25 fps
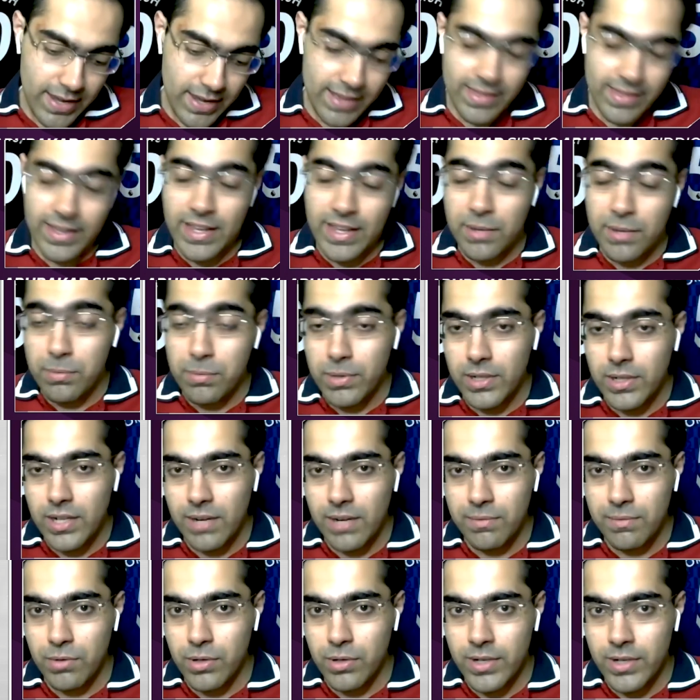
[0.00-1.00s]
I think he will
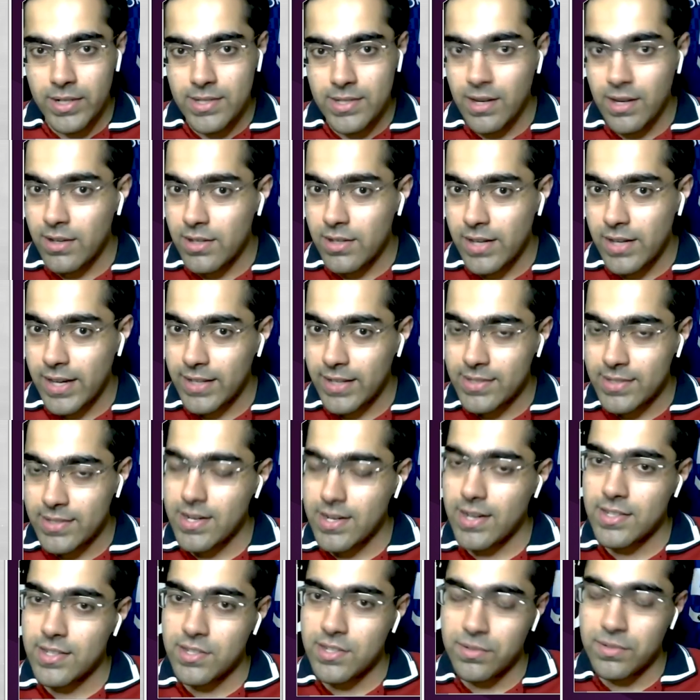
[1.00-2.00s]
come good. His underlying
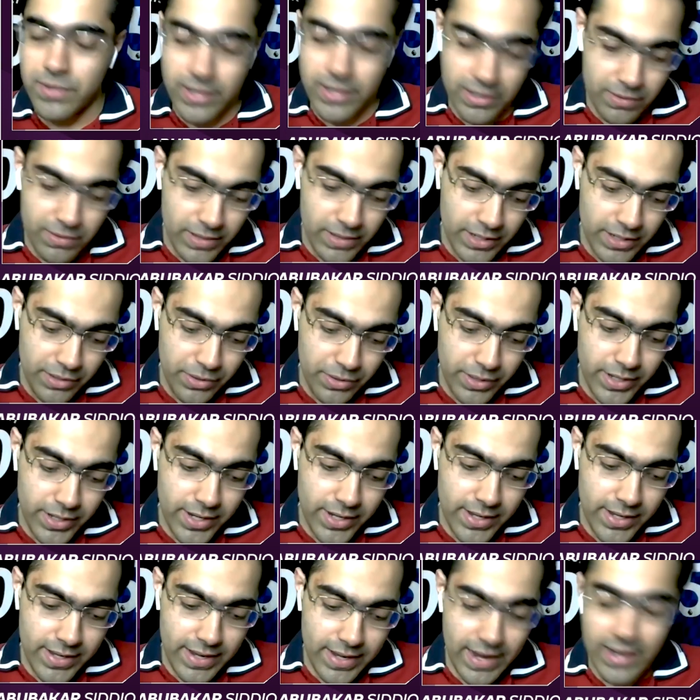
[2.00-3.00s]
stats are really, really good,
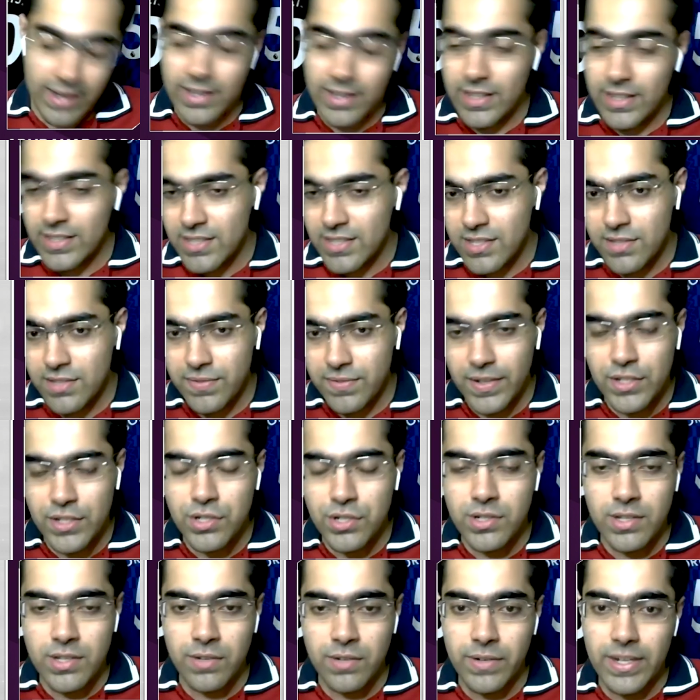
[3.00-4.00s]
and Leeds'
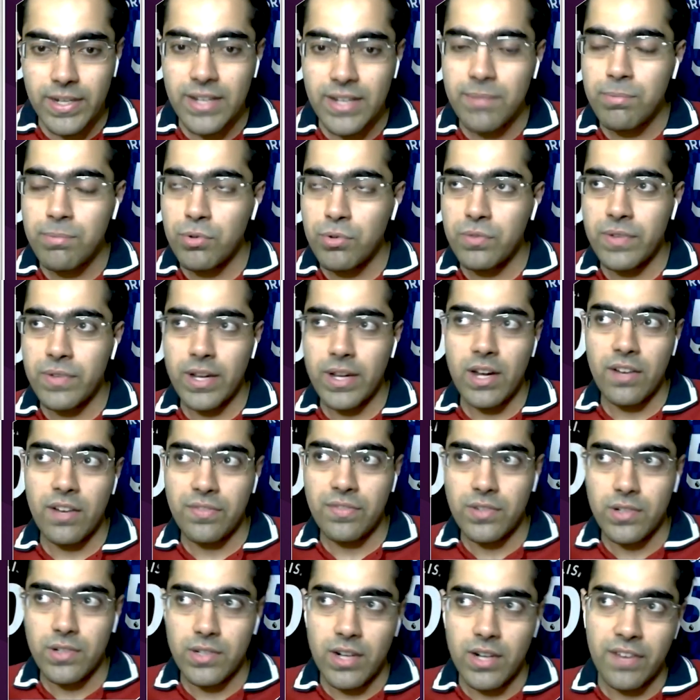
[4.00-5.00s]
fixtures are really improving
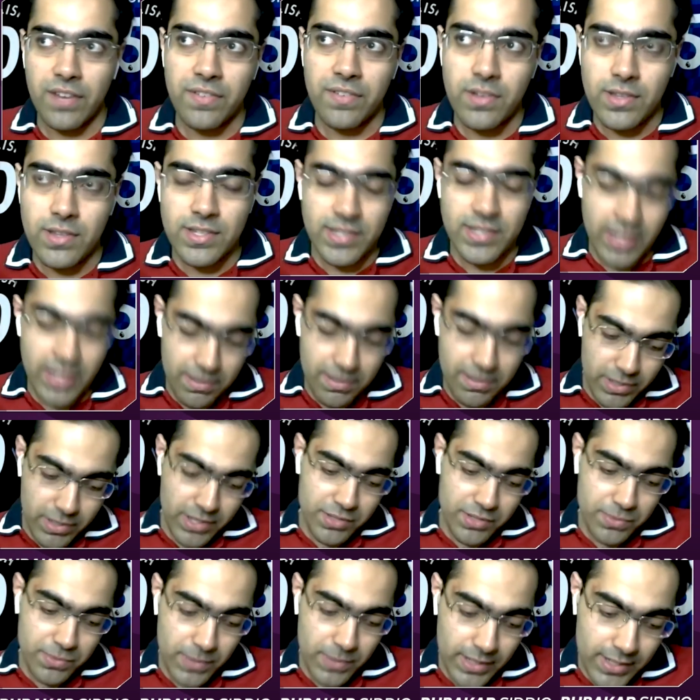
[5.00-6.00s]
after this game
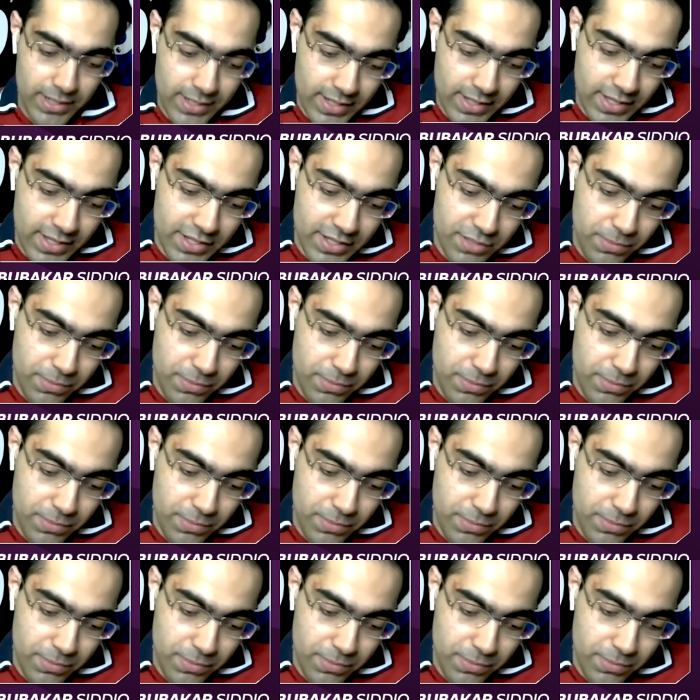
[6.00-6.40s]
week as well.